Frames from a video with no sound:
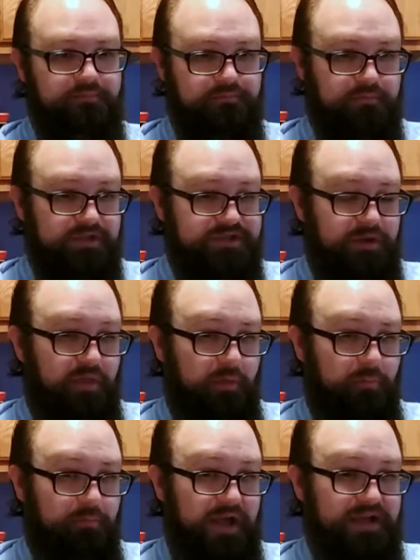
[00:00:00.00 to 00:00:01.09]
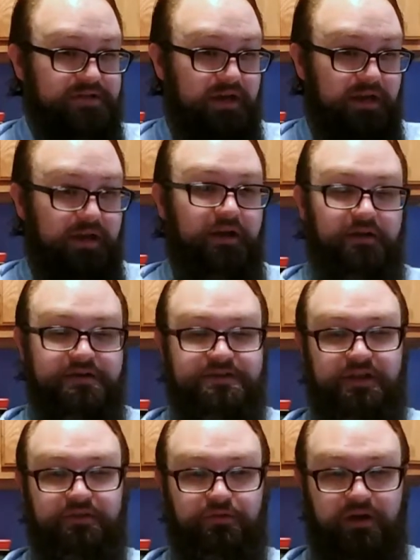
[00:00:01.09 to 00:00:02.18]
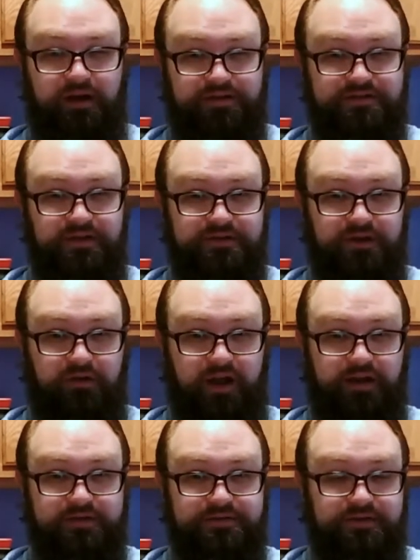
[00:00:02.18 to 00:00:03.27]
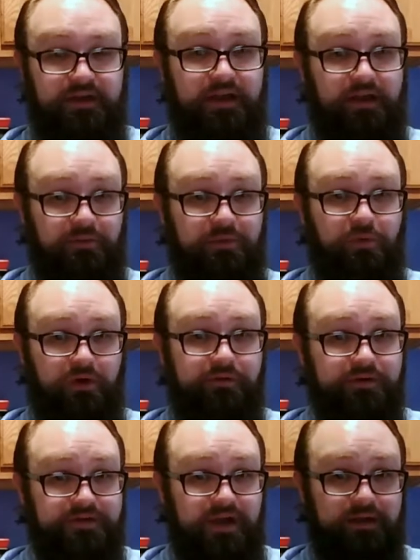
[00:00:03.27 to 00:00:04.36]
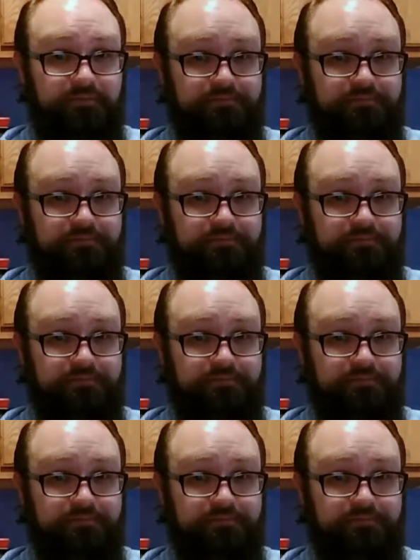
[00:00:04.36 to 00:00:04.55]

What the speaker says: but some of the best gear is hidden throughout its nooks and crannies. It'll be worth your time.